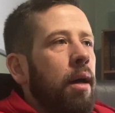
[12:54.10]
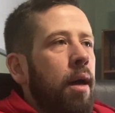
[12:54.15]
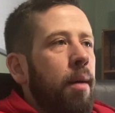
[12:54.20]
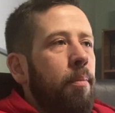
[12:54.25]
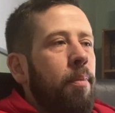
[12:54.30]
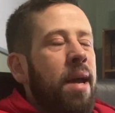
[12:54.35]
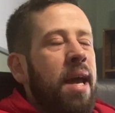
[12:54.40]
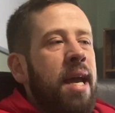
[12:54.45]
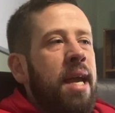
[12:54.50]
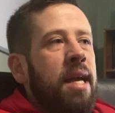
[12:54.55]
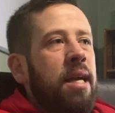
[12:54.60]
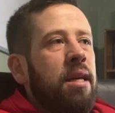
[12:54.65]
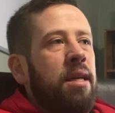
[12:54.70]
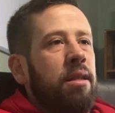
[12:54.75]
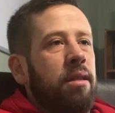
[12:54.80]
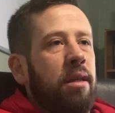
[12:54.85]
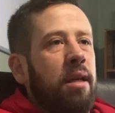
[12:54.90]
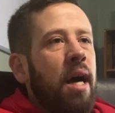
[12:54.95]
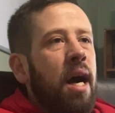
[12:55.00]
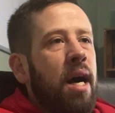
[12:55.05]
pain
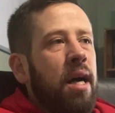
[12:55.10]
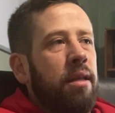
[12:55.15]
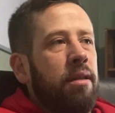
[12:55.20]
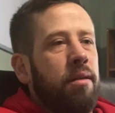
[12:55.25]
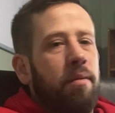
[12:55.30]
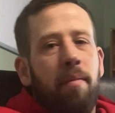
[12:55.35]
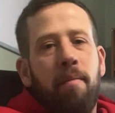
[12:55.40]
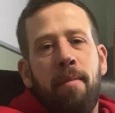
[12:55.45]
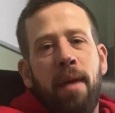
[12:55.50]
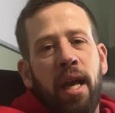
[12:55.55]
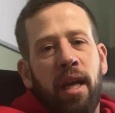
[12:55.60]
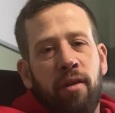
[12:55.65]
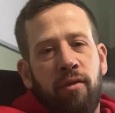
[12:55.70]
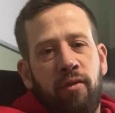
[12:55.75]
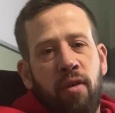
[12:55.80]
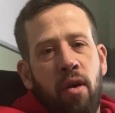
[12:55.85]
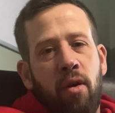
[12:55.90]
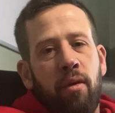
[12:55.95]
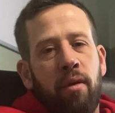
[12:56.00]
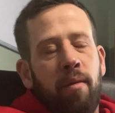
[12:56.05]
is God's
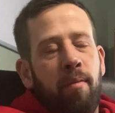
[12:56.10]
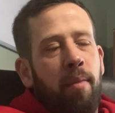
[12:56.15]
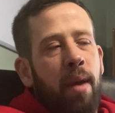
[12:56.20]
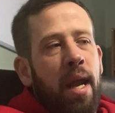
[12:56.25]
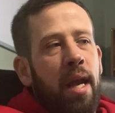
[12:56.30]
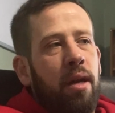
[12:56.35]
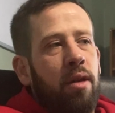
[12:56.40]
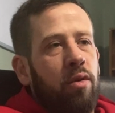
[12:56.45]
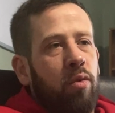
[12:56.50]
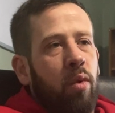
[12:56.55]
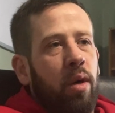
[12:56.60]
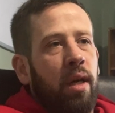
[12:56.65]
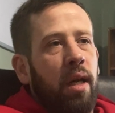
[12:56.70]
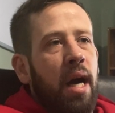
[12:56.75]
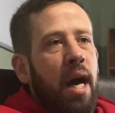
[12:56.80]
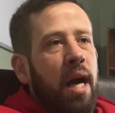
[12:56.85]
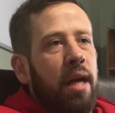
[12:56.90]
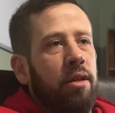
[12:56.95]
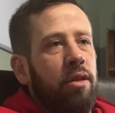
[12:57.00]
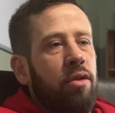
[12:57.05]
megaphone. Pain is what
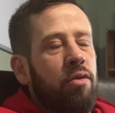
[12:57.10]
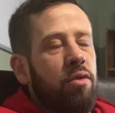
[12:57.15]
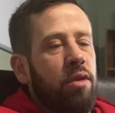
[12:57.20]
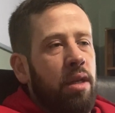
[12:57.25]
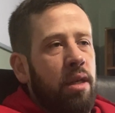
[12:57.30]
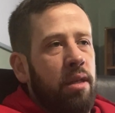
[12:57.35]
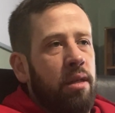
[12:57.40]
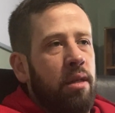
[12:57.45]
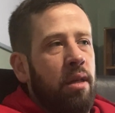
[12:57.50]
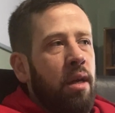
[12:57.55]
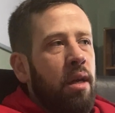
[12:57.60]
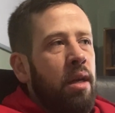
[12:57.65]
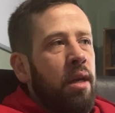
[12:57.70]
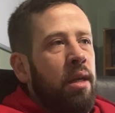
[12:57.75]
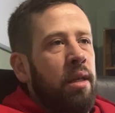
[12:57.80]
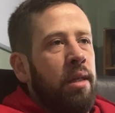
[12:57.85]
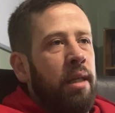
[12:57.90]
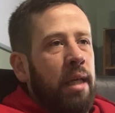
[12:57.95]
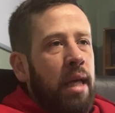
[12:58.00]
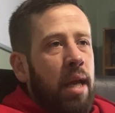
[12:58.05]
God uses
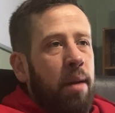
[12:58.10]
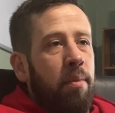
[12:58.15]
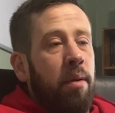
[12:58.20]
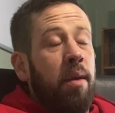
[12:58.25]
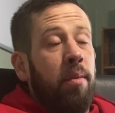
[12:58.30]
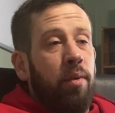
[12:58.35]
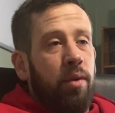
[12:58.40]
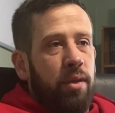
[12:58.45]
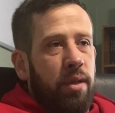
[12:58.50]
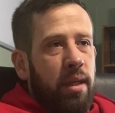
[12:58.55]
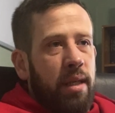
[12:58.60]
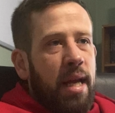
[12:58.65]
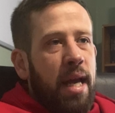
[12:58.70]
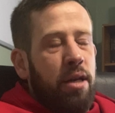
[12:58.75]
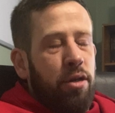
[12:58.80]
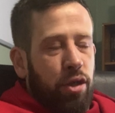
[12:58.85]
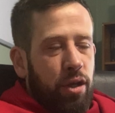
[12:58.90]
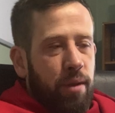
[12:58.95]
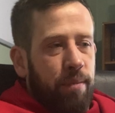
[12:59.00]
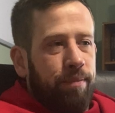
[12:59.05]
to get people's
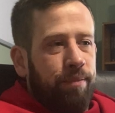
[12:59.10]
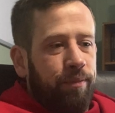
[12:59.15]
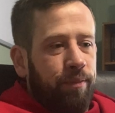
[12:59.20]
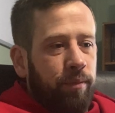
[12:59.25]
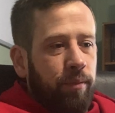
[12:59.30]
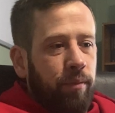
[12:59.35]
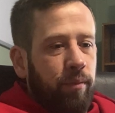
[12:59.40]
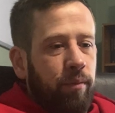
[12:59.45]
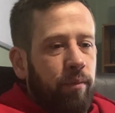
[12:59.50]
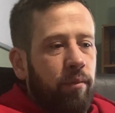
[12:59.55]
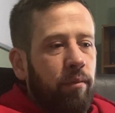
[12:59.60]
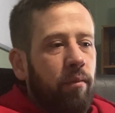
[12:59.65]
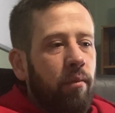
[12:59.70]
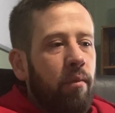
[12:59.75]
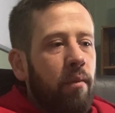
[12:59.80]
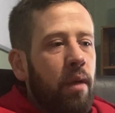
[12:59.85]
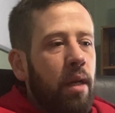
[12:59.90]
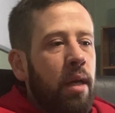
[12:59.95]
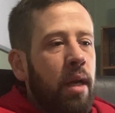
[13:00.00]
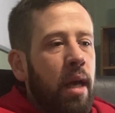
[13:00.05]
attention.
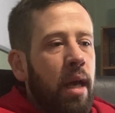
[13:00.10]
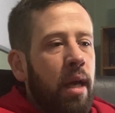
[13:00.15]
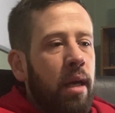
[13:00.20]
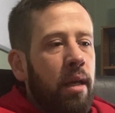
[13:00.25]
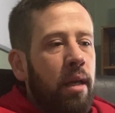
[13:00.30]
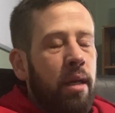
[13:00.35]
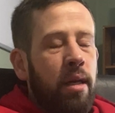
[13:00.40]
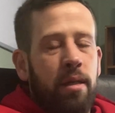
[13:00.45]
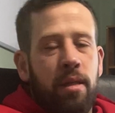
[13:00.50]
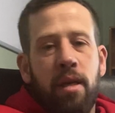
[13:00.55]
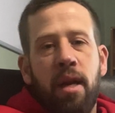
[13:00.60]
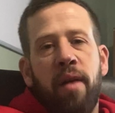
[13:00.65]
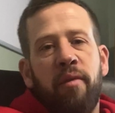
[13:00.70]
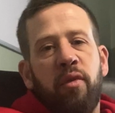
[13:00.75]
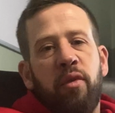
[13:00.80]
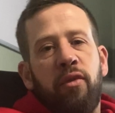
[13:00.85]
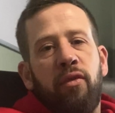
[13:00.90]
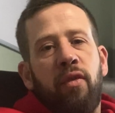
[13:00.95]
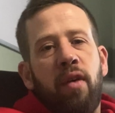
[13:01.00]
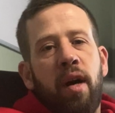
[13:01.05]
And it is
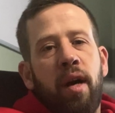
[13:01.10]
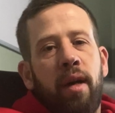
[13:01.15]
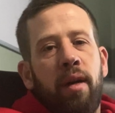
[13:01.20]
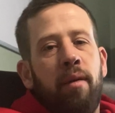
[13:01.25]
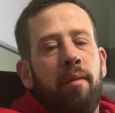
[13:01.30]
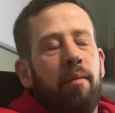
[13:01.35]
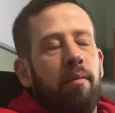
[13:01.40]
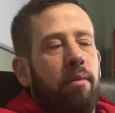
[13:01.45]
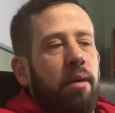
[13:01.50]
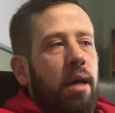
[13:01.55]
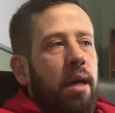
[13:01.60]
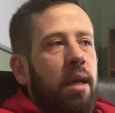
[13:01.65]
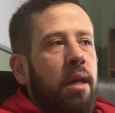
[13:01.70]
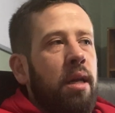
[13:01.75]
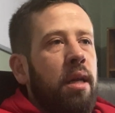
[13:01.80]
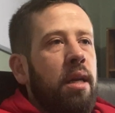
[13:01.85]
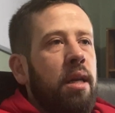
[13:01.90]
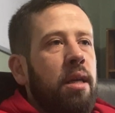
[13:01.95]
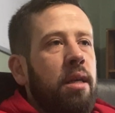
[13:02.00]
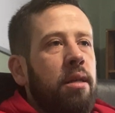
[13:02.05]
never fun, but
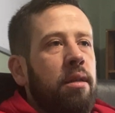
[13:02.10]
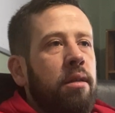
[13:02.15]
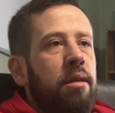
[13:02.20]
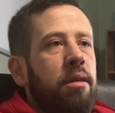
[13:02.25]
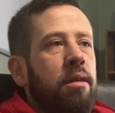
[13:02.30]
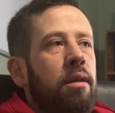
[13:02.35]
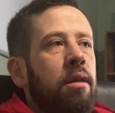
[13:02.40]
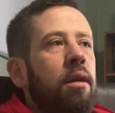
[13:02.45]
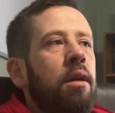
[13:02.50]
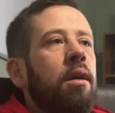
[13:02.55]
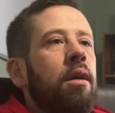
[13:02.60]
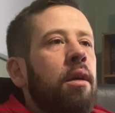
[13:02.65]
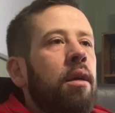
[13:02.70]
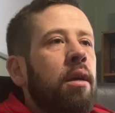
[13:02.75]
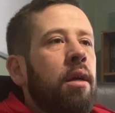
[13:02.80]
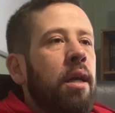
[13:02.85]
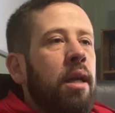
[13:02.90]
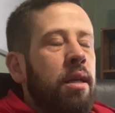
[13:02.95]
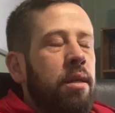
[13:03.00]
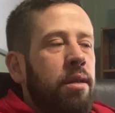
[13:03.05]
it's
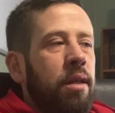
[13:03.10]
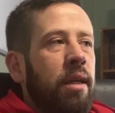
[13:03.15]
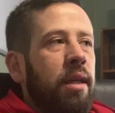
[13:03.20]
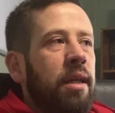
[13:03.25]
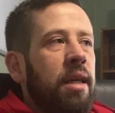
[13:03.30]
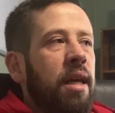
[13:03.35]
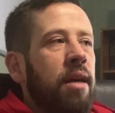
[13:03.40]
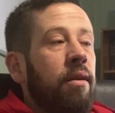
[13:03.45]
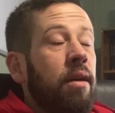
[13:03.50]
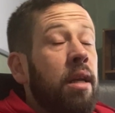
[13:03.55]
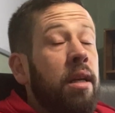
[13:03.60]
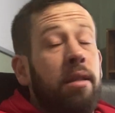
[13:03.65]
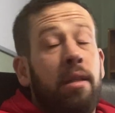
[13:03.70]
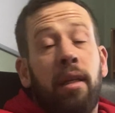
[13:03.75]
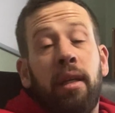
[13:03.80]
a